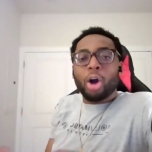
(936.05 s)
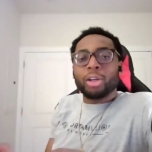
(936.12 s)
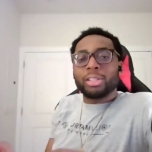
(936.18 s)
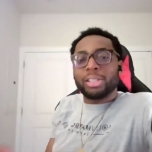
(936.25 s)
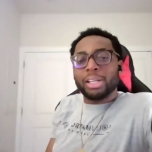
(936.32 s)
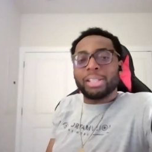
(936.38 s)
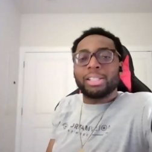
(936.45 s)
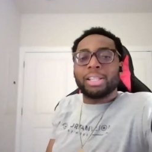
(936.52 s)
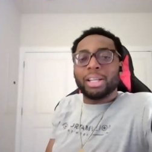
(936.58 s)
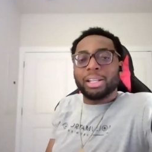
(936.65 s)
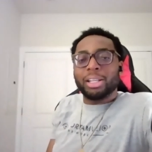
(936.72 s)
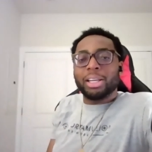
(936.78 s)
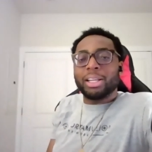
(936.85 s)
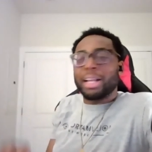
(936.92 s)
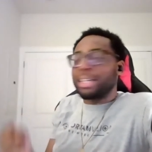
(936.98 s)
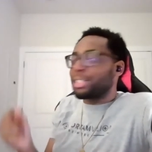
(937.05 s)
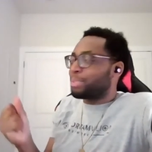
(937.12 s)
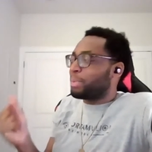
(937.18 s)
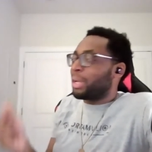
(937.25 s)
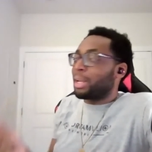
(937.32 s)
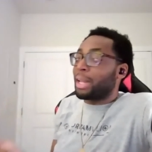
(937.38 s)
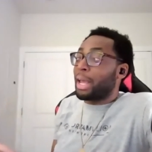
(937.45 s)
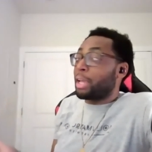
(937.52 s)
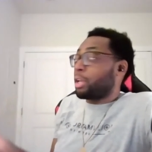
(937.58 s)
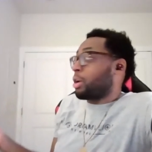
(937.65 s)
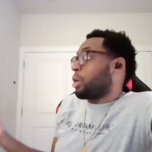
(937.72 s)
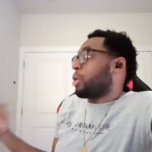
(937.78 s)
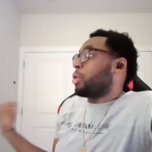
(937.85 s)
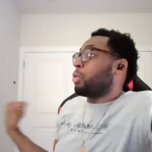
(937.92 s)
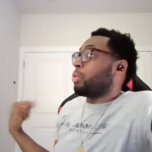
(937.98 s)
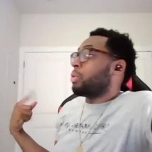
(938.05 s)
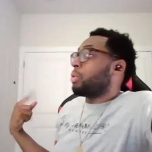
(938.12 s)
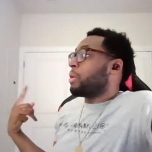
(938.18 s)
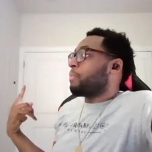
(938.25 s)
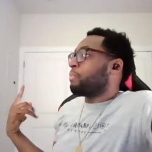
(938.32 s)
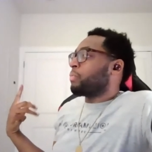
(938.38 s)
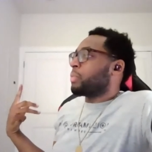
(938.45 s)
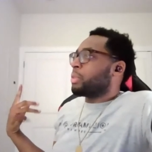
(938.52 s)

artistically that's being like, yo,